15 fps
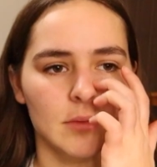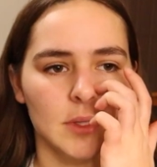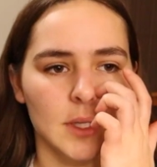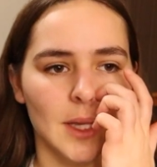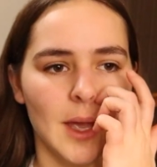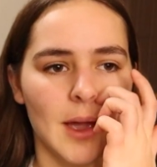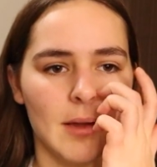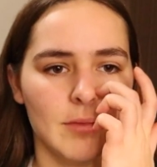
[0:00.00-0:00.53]

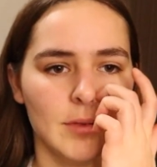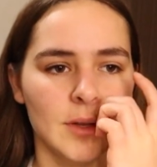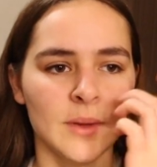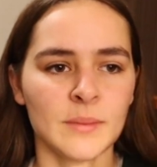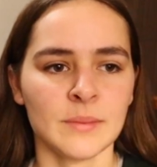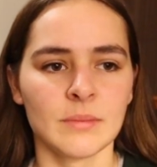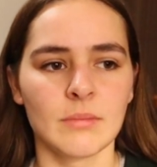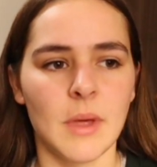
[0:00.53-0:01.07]
really have
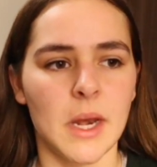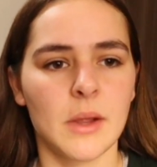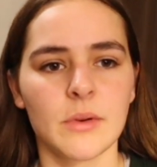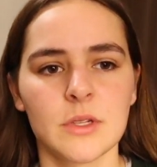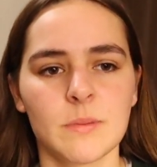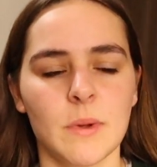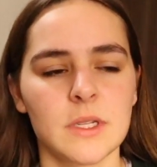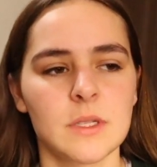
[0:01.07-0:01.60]
many
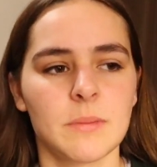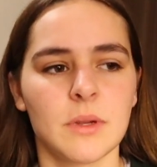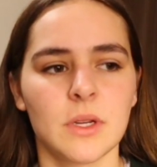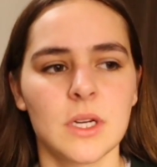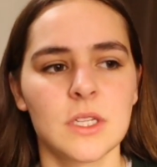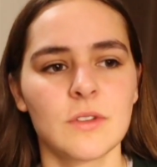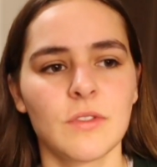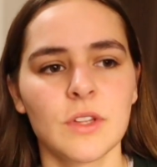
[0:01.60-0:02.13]

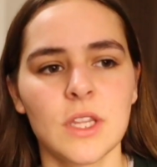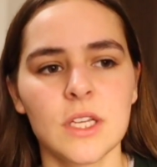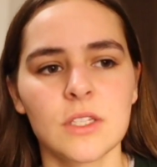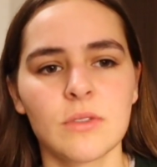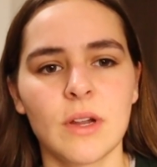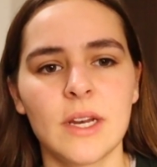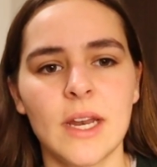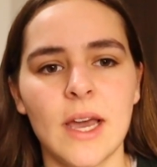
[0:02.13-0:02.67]
responsibilities for
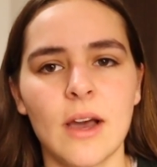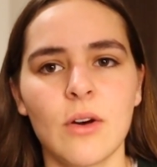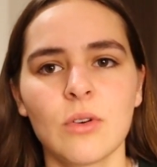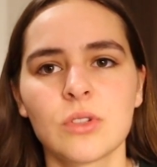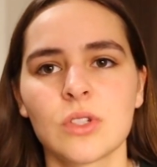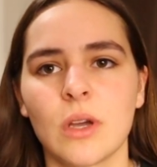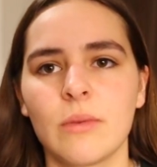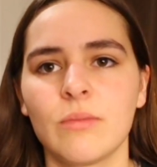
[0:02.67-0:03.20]
things right now.
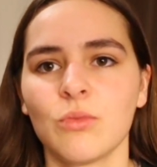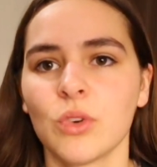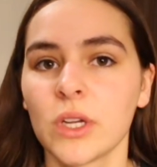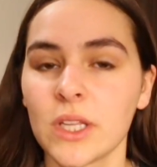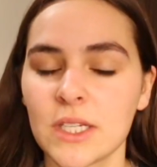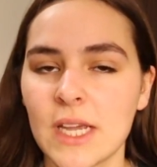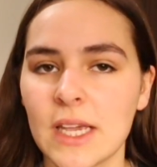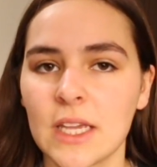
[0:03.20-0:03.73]
So I'm
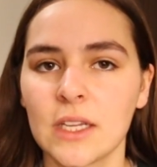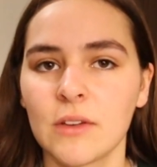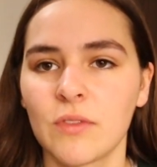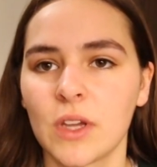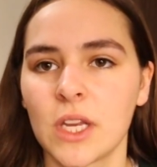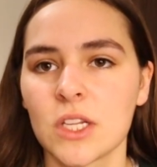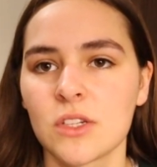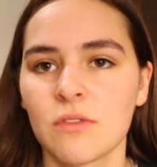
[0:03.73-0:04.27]
really taking
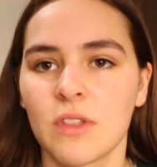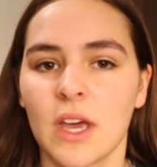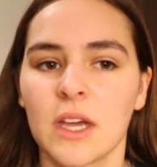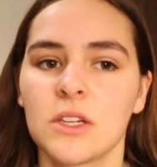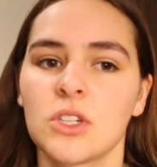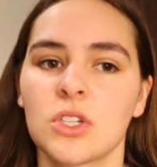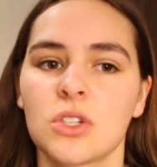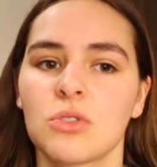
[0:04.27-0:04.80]
advantage of that
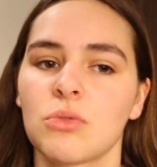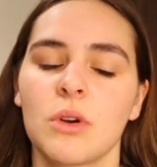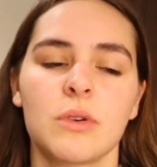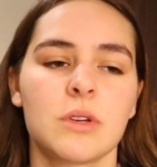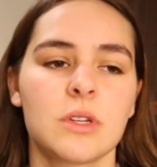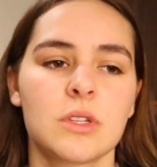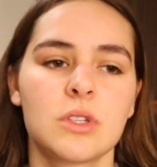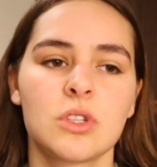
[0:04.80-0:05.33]
and just
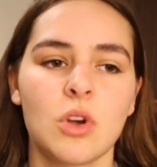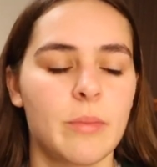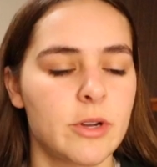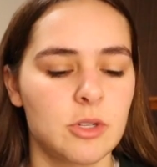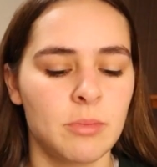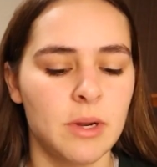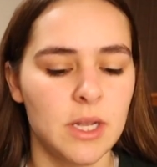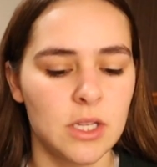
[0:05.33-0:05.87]
throwing so
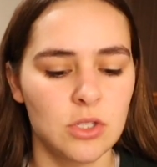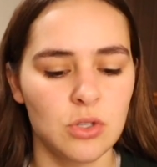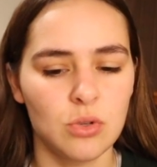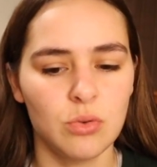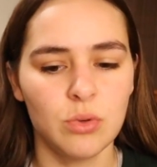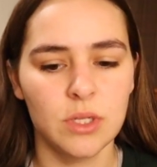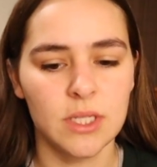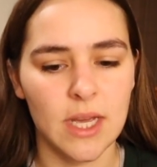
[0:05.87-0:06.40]
much money
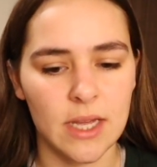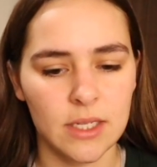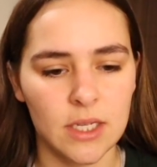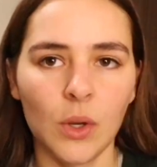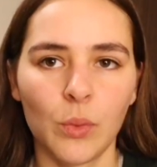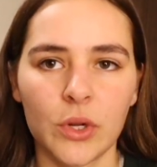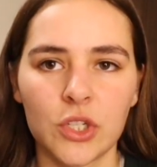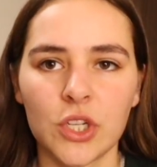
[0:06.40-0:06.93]
to debt,
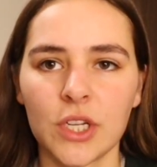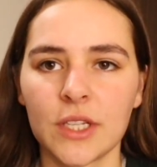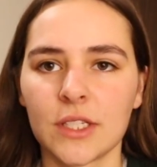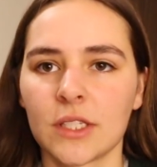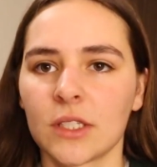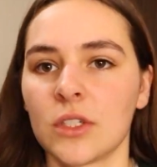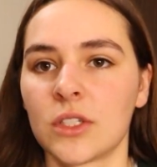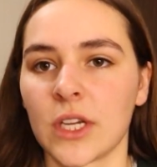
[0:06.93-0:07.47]
which
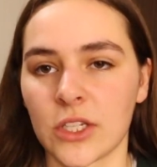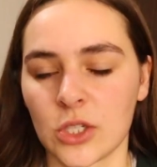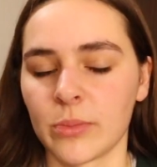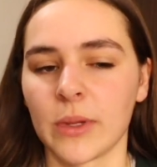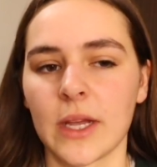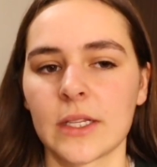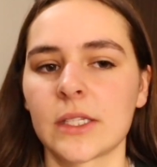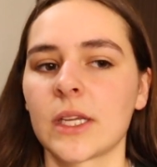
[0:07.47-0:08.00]
is such a
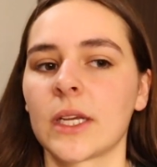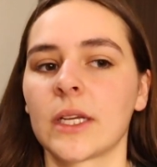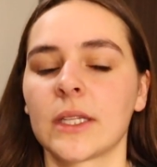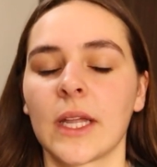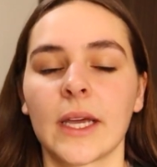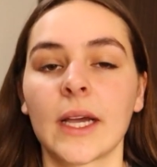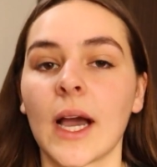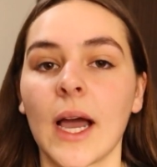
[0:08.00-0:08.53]
blessing.
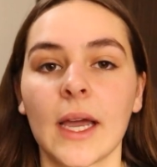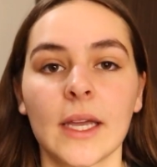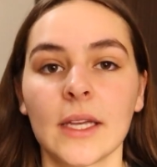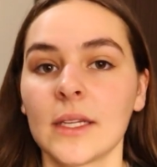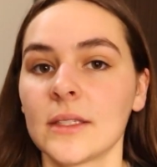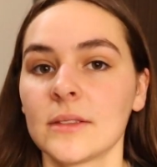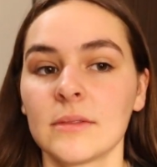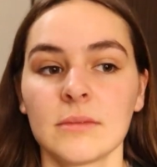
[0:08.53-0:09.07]
Like,
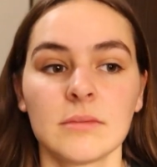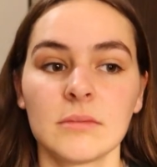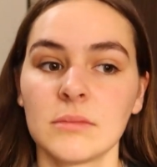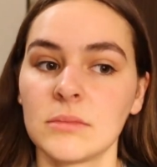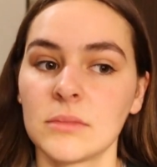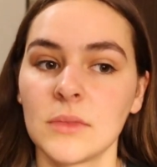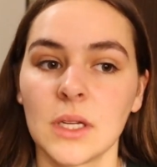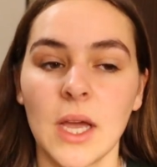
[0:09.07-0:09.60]
I
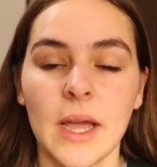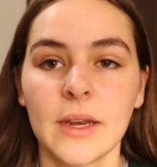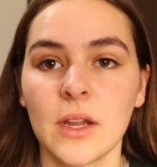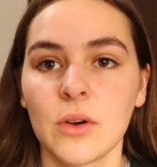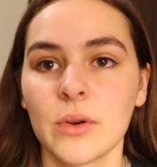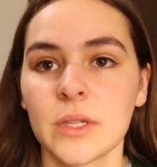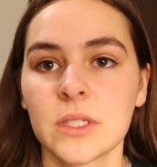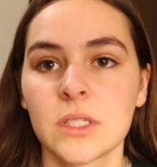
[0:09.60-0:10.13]

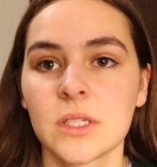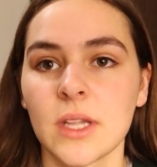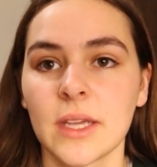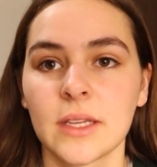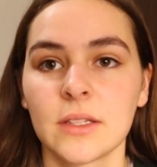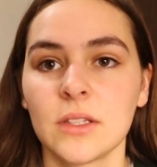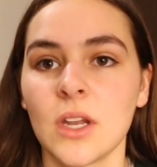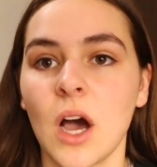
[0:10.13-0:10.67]
know it's
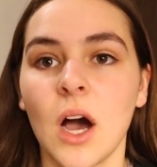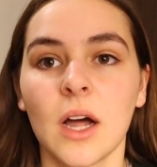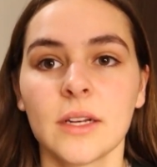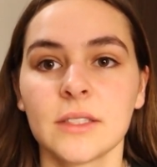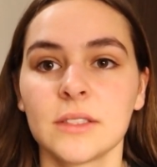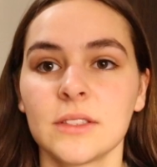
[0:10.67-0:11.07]
like not